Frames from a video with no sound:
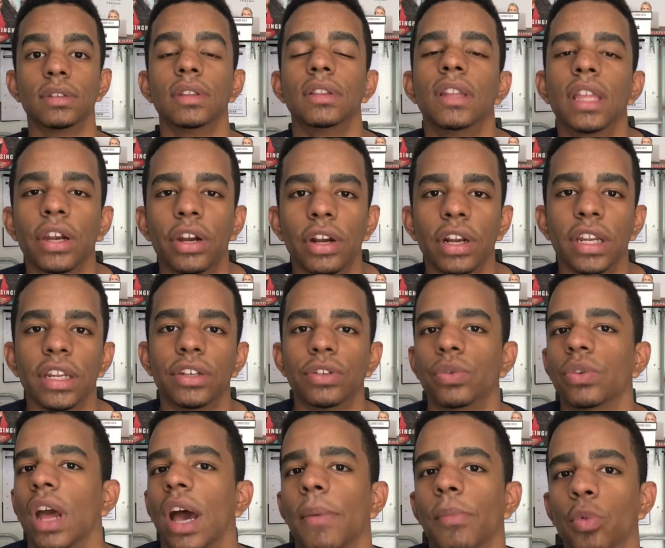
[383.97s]
literally
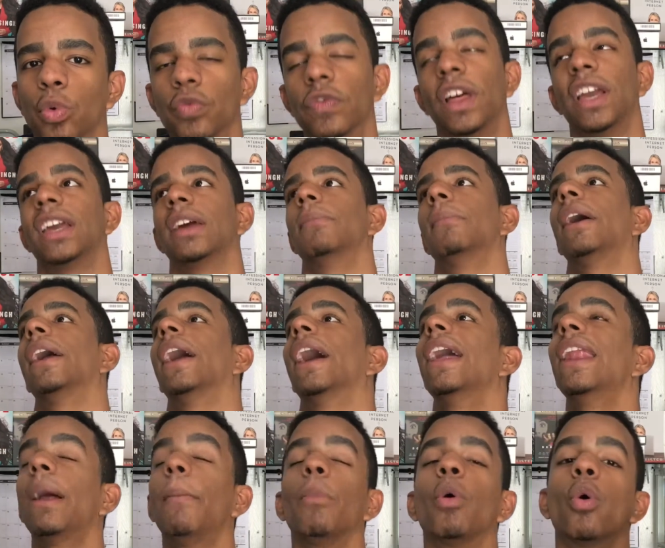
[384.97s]
do not move. Like, in my
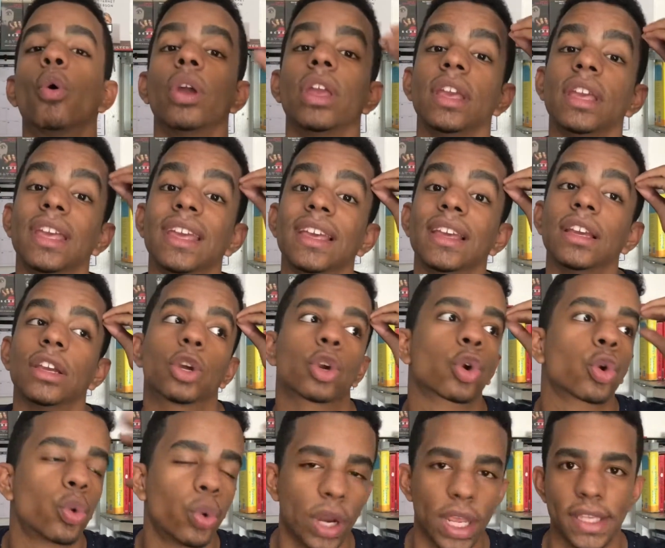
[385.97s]
head, I'm going
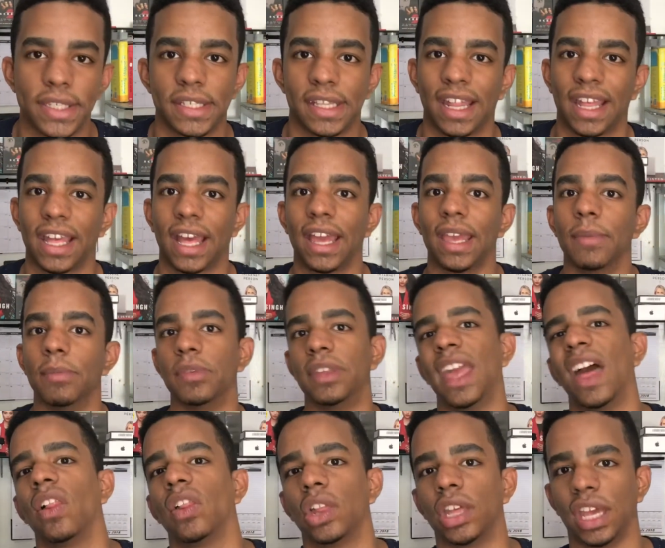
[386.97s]
crazy. Like, I am
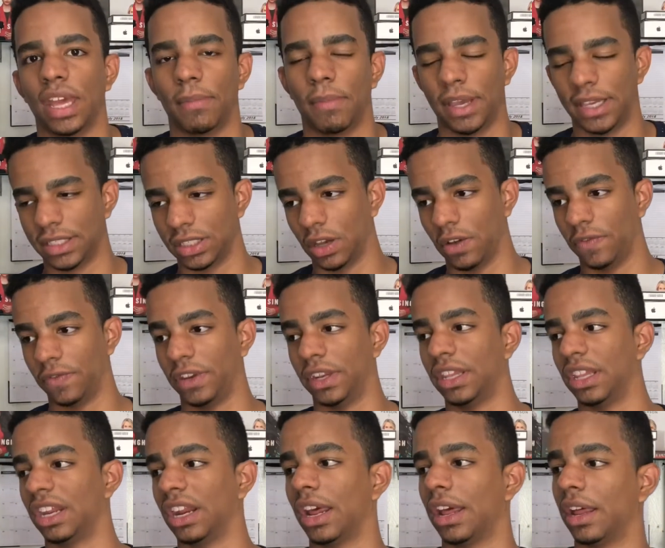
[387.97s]
yelling at myself,
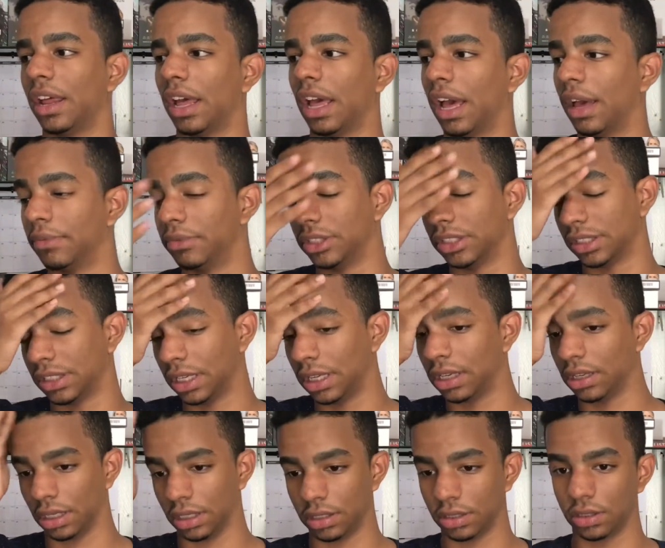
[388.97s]
and then I'm just
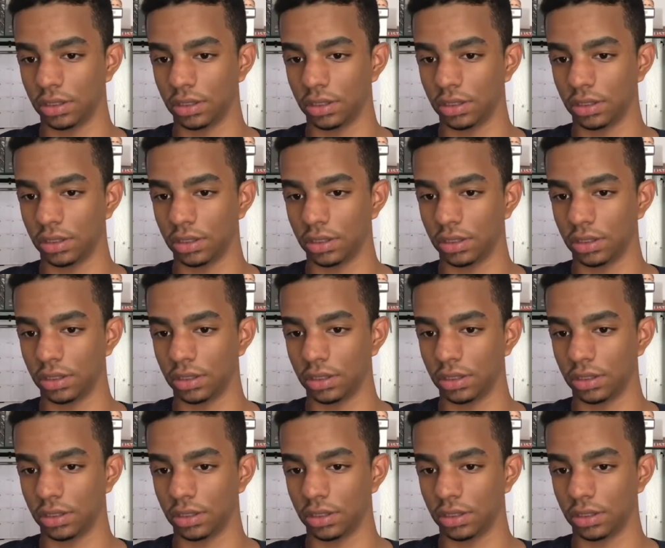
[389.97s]
like,